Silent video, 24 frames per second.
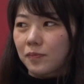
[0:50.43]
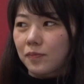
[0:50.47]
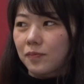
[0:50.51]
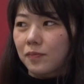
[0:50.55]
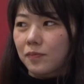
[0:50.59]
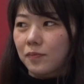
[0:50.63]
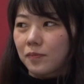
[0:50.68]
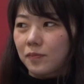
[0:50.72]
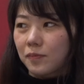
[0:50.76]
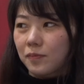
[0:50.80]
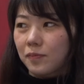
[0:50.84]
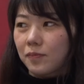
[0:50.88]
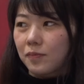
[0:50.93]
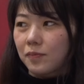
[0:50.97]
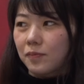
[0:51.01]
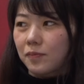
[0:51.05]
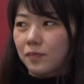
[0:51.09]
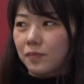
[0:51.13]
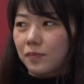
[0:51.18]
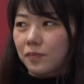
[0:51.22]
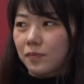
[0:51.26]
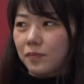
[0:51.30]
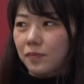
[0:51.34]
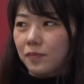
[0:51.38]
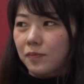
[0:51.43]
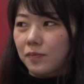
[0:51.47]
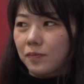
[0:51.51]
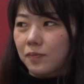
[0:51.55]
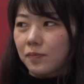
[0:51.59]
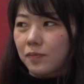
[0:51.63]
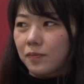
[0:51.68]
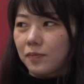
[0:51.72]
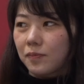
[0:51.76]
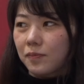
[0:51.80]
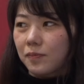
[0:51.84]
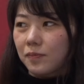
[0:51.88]

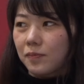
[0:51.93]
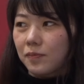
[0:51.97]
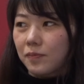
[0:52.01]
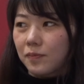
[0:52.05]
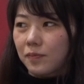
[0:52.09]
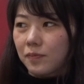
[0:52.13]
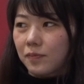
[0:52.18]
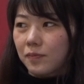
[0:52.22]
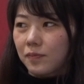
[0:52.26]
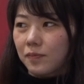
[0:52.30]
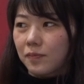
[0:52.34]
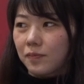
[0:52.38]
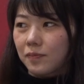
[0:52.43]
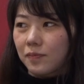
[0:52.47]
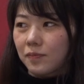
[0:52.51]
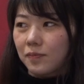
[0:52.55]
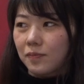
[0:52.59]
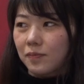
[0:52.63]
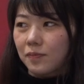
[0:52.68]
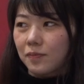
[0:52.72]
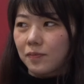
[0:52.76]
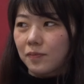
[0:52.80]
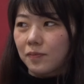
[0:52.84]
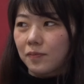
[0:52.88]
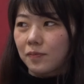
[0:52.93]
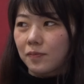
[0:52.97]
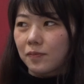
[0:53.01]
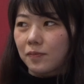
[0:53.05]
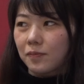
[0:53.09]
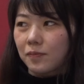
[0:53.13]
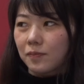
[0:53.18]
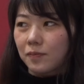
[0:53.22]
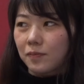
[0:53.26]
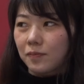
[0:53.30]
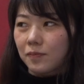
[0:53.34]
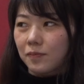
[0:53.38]

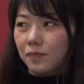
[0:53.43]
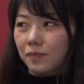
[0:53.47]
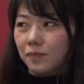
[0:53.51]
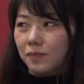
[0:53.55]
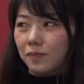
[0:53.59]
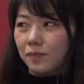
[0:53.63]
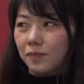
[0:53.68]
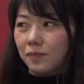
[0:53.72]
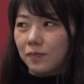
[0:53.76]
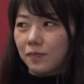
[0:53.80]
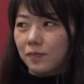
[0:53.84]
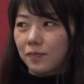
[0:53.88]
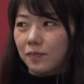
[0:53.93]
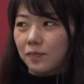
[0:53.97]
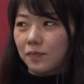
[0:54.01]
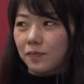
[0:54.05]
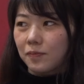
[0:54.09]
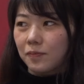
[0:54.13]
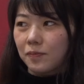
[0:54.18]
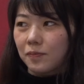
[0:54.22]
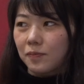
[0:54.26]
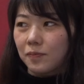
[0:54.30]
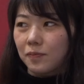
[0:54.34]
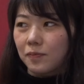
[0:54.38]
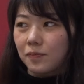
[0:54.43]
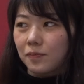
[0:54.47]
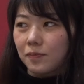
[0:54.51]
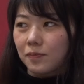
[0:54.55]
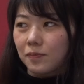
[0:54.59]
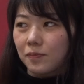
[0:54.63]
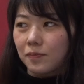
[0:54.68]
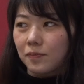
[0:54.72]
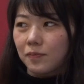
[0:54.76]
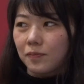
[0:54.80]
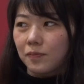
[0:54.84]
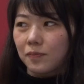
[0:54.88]

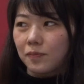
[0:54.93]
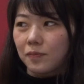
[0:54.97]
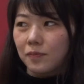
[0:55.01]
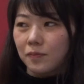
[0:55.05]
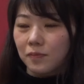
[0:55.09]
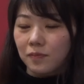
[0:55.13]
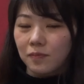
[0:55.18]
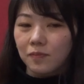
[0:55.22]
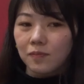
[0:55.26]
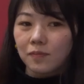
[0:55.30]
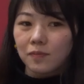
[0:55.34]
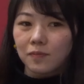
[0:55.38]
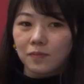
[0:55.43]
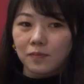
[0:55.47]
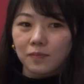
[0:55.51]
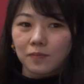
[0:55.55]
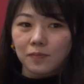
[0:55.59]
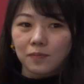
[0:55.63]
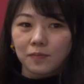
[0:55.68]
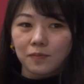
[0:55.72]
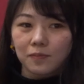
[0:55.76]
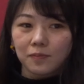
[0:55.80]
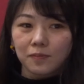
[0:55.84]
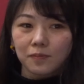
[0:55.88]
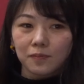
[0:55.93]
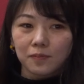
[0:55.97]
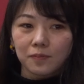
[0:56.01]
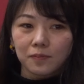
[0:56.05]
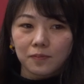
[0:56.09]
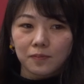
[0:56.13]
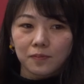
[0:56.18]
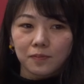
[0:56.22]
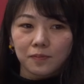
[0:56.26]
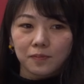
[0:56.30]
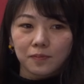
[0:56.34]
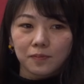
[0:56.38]

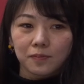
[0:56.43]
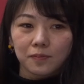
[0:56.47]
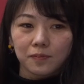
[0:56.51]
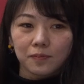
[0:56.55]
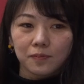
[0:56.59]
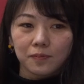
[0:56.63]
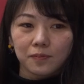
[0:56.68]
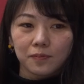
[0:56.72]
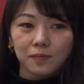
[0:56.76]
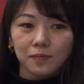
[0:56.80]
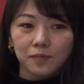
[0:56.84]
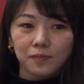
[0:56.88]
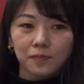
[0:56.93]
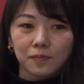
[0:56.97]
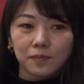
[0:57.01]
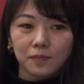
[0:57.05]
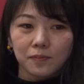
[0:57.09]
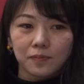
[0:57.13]
(silent)